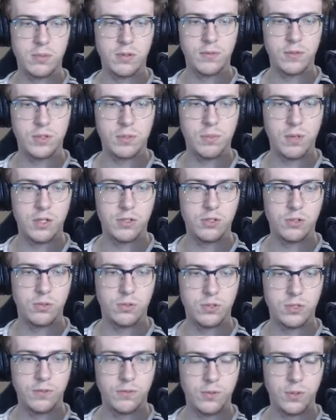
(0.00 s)
off its mod
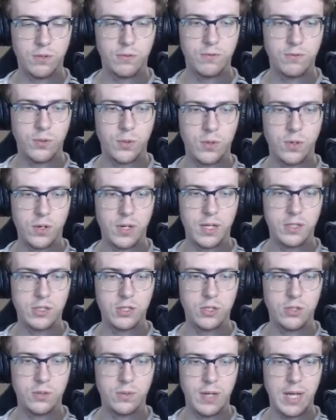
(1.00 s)
tools for 4 and
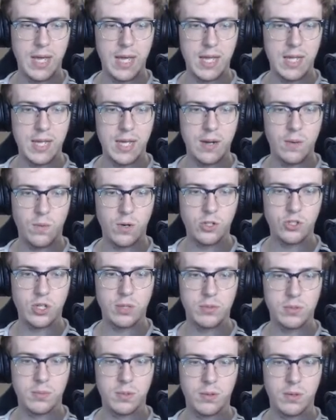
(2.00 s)
2A, and
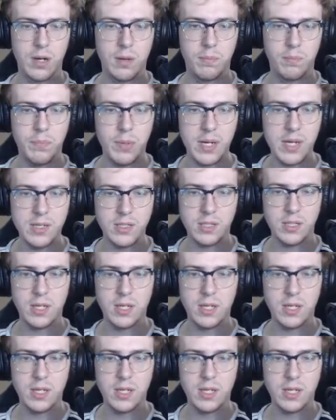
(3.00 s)
workshops were out, but